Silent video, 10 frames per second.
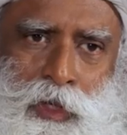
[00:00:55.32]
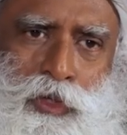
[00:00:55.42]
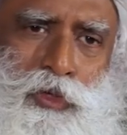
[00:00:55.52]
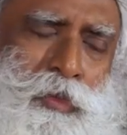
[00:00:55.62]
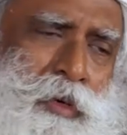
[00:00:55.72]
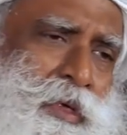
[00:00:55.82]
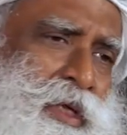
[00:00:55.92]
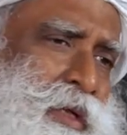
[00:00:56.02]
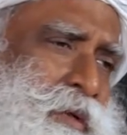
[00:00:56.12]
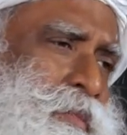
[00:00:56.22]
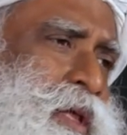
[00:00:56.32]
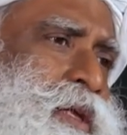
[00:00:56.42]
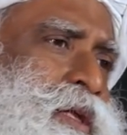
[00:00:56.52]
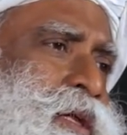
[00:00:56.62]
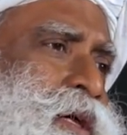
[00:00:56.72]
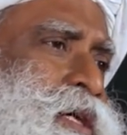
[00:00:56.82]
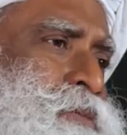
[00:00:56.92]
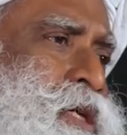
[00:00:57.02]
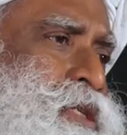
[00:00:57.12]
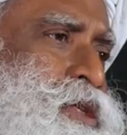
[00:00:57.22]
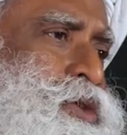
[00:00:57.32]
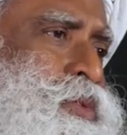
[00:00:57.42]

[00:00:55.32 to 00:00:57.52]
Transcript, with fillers: You may be meditating as much as you